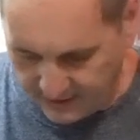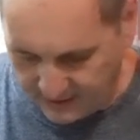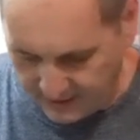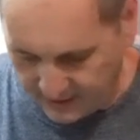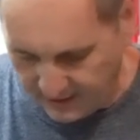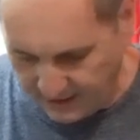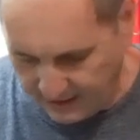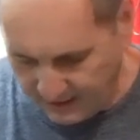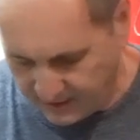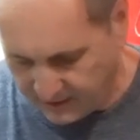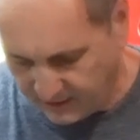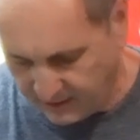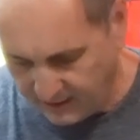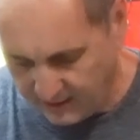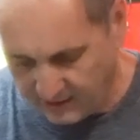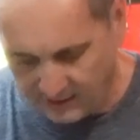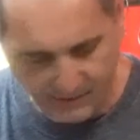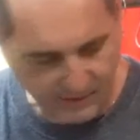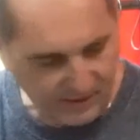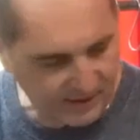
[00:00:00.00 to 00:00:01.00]
it is
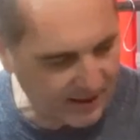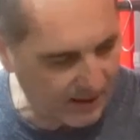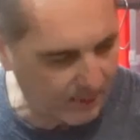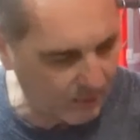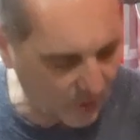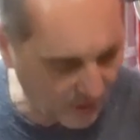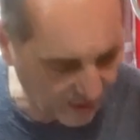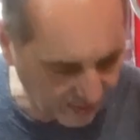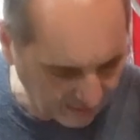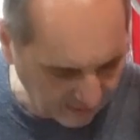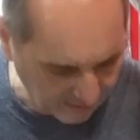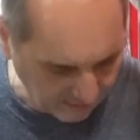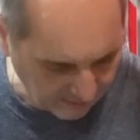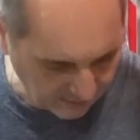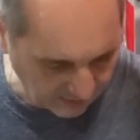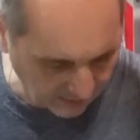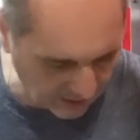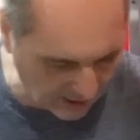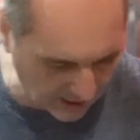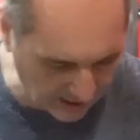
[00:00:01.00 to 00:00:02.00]
somewhat
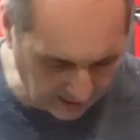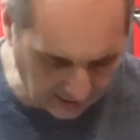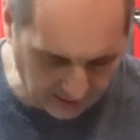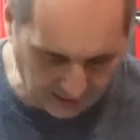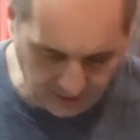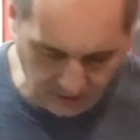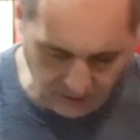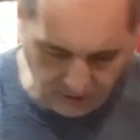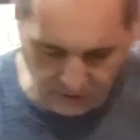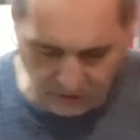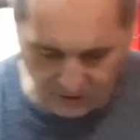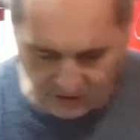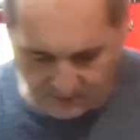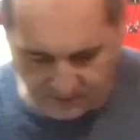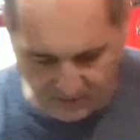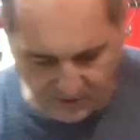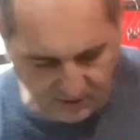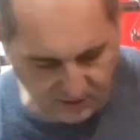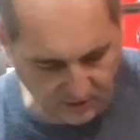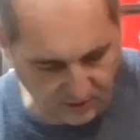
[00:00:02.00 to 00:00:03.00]
lightly. You can use some
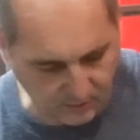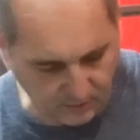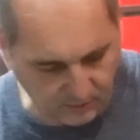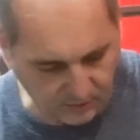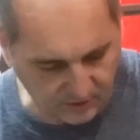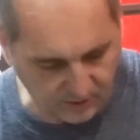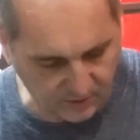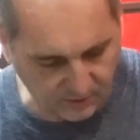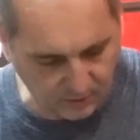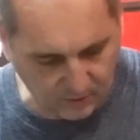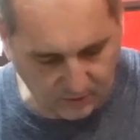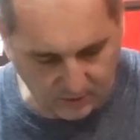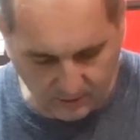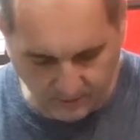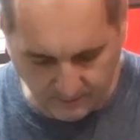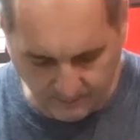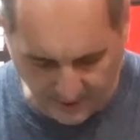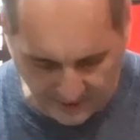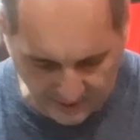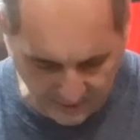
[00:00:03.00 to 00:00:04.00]
steel water as
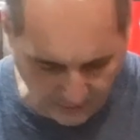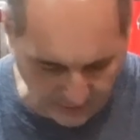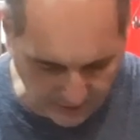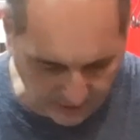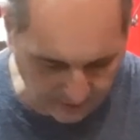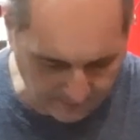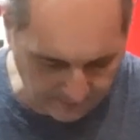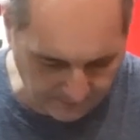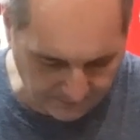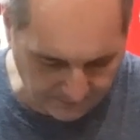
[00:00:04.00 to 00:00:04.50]
well.